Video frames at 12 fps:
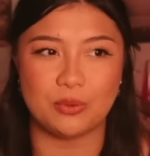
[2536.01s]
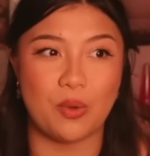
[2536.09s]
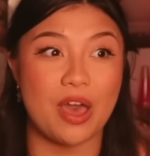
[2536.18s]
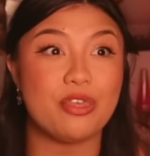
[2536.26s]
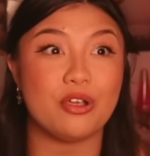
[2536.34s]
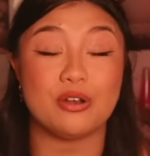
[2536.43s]

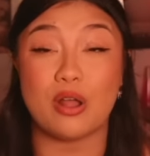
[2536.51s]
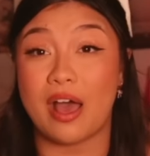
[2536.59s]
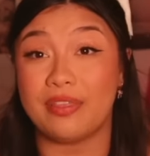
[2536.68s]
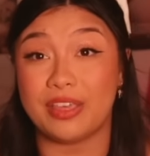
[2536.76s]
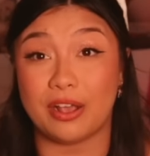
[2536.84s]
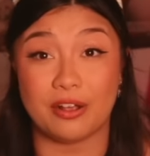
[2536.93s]
whether or
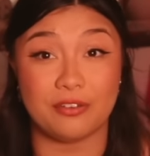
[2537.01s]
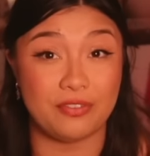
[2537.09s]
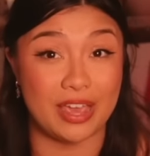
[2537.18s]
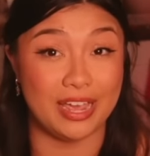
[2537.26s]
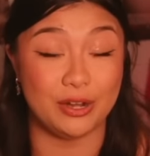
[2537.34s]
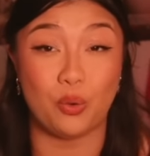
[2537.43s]
not they're a
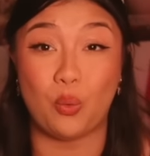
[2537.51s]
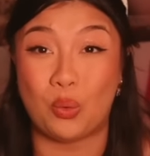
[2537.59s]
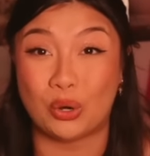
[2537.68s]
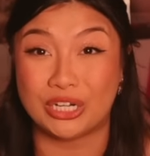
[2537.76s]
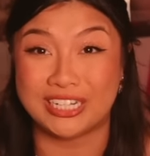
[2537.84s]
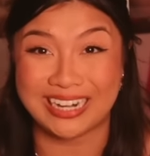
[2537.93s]
fan
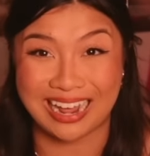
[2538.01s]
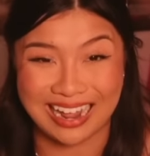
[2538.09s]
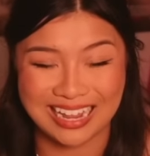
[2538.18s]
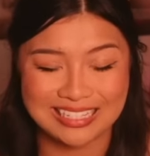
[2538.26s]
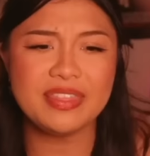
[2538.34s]
or not.